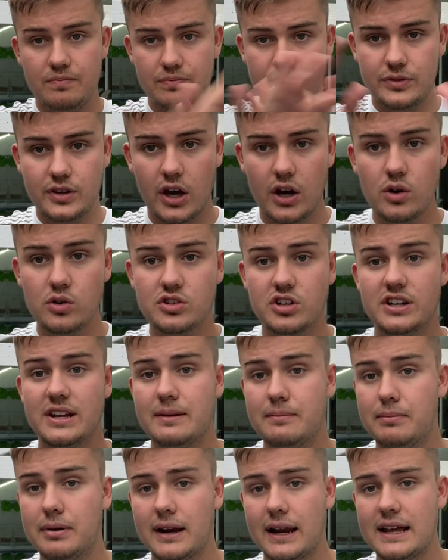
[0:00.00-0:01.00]
coated
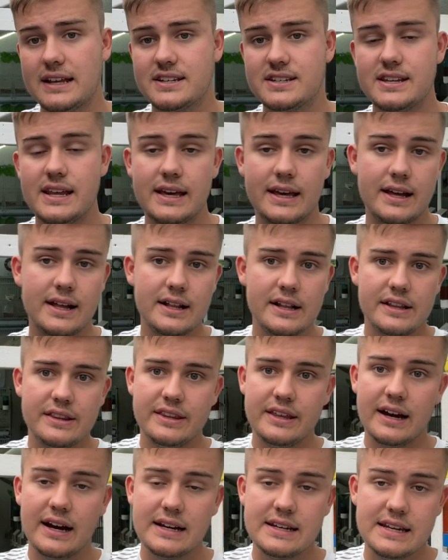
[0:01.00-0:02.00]
in plastic,
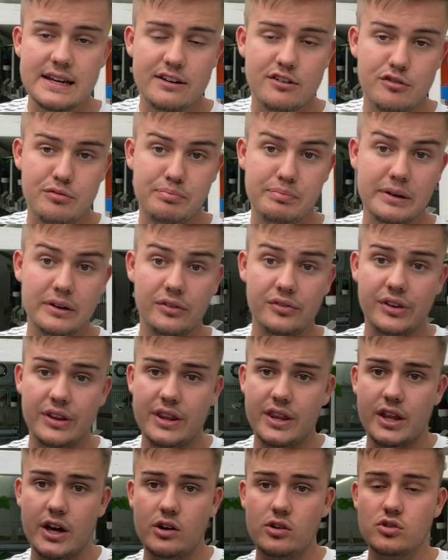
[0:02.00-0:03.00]
the idea of
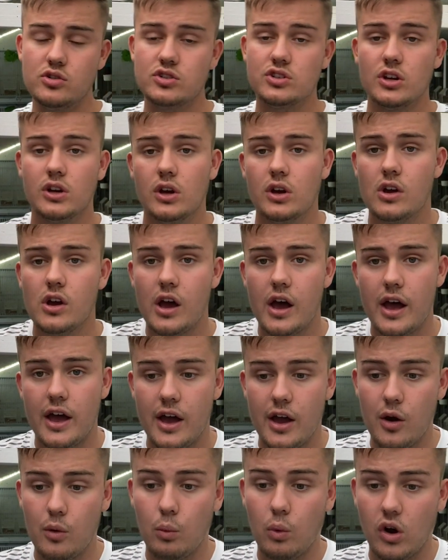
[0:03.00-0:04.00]
building those
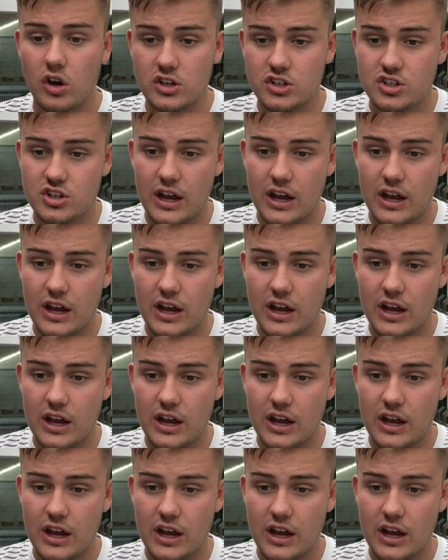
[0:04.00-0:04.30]
was